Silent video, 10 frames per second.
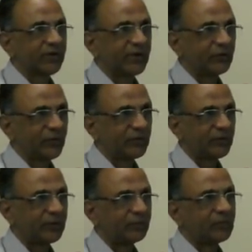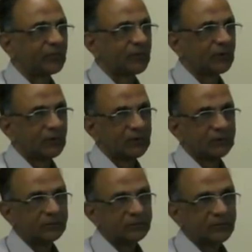the SVC.
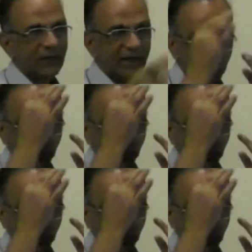And